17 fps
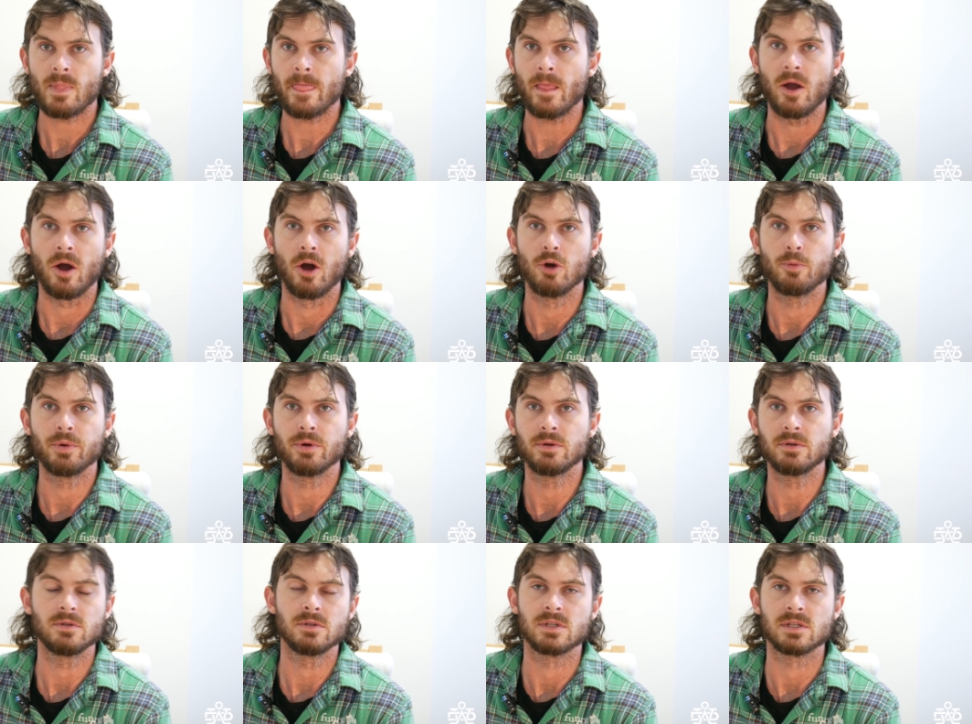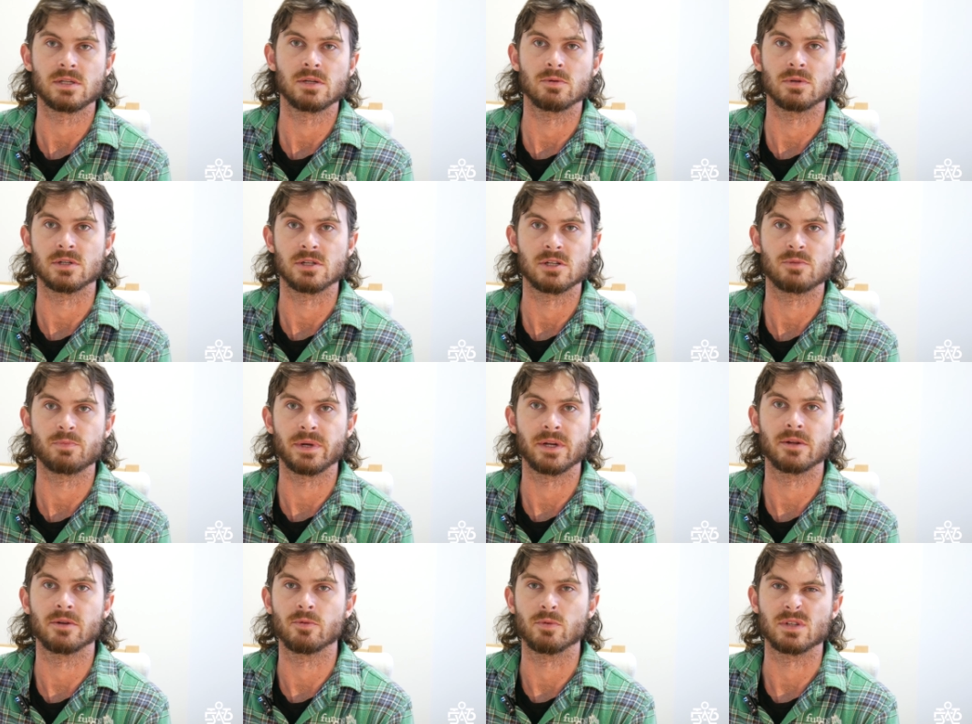Opened, it was
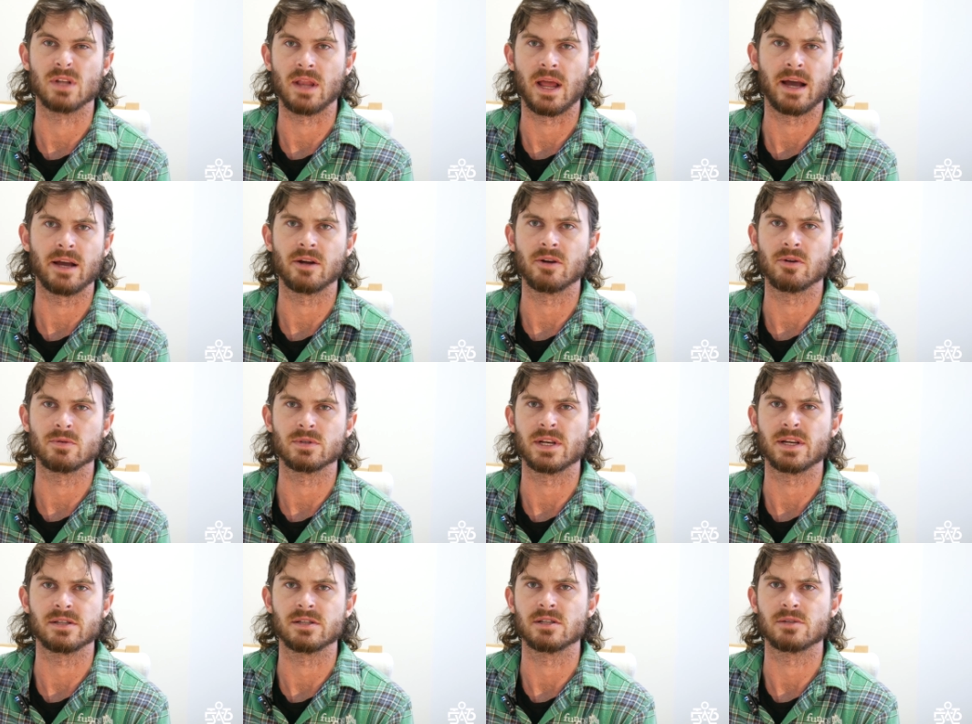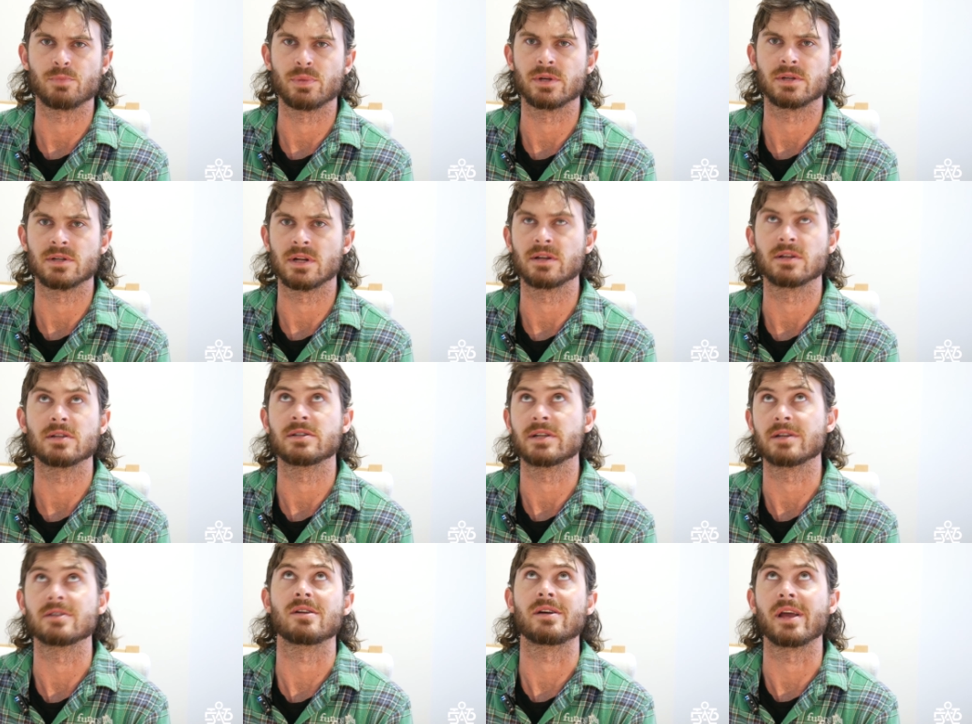spinning, it was a layer, it was easy as piss to
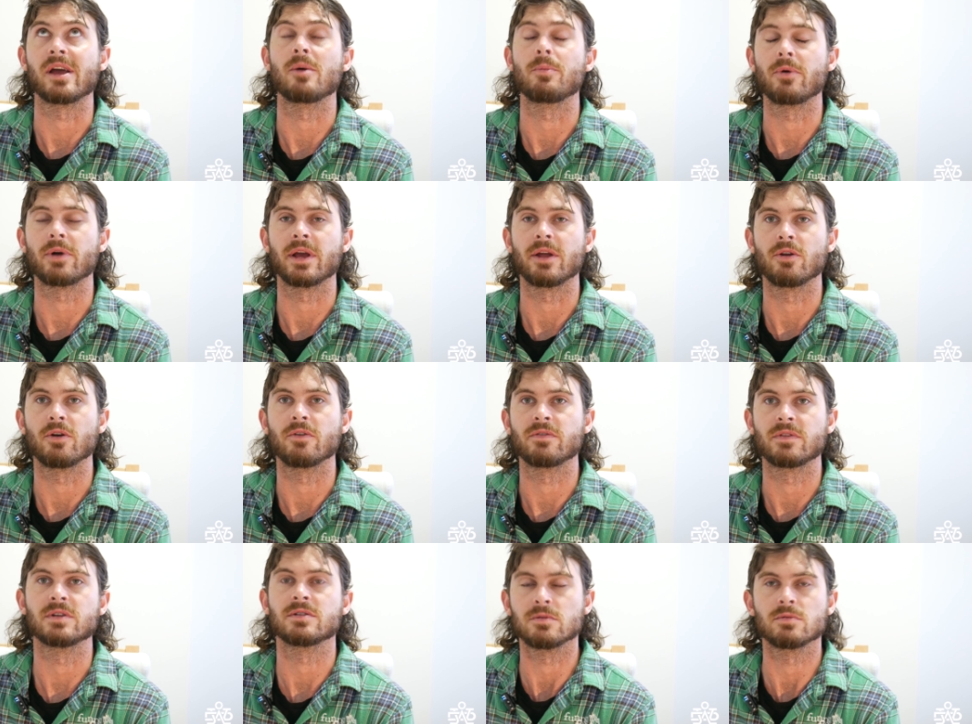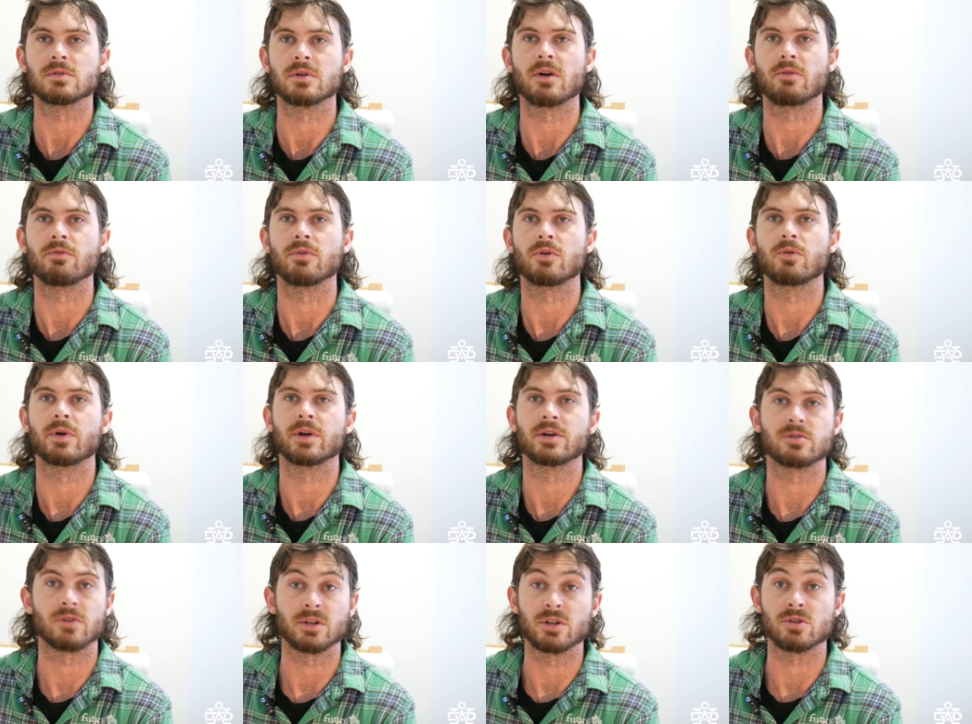understand. It's like, yeah, I'm not getting off this. It was going real quick,
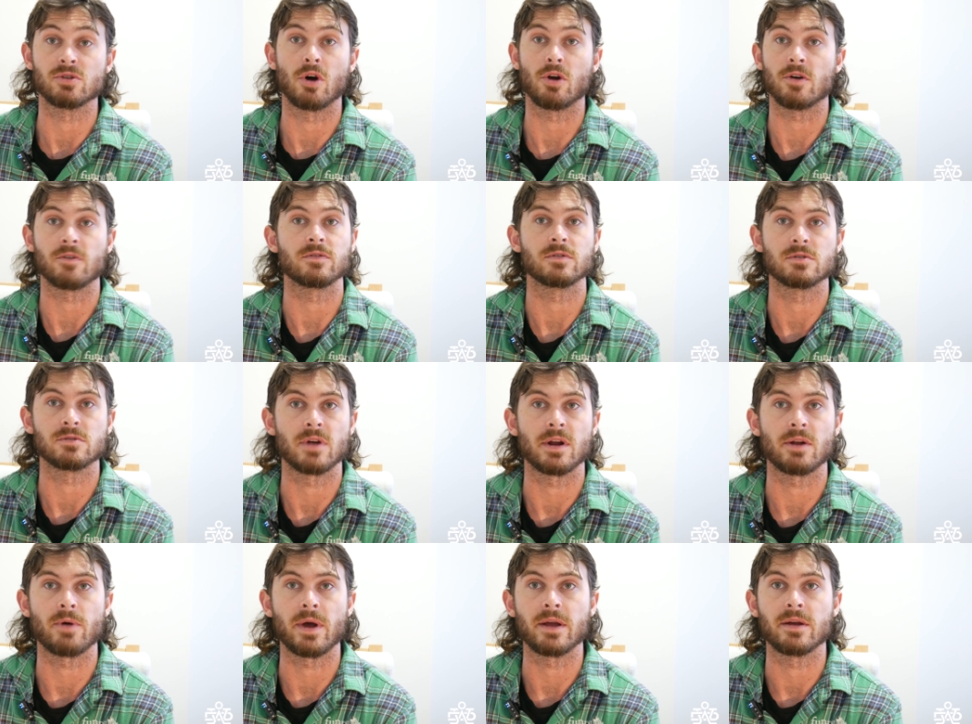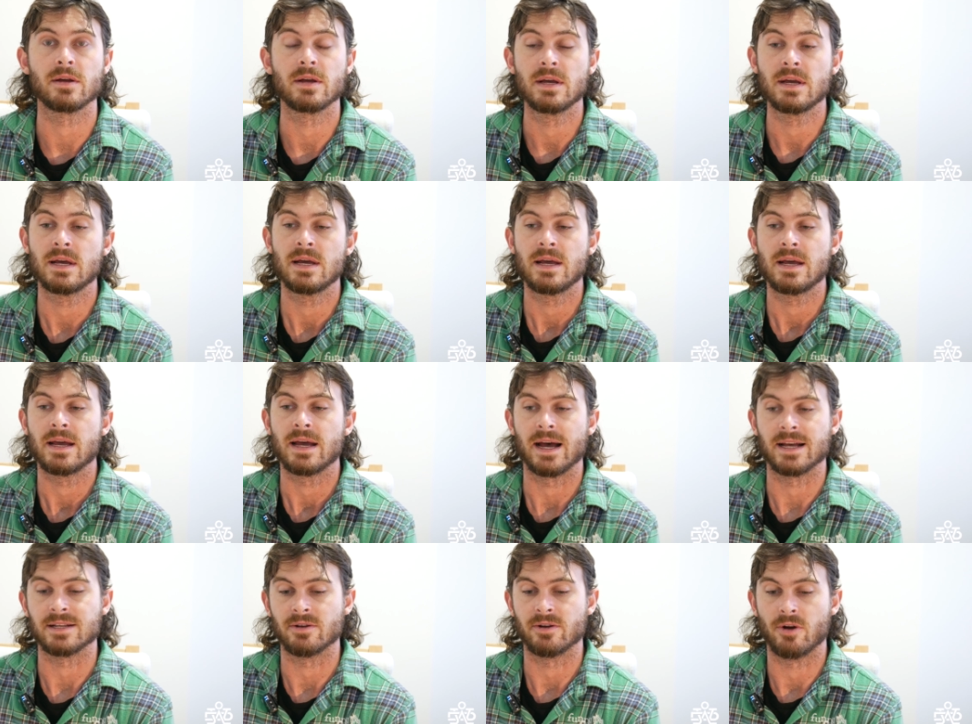so I just got off it straight away.
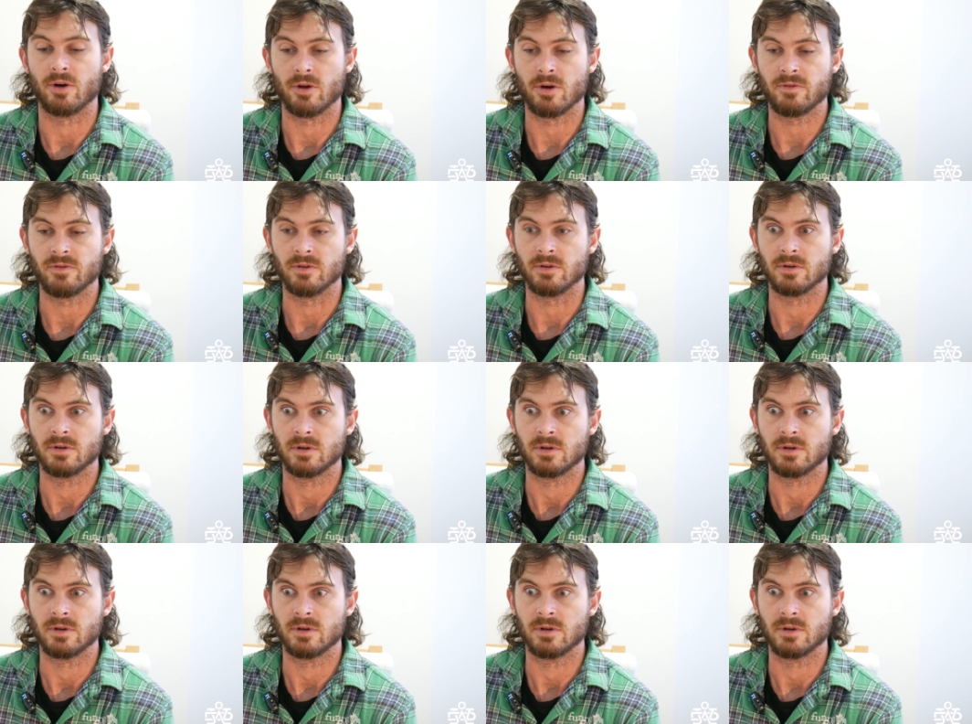As I got off it,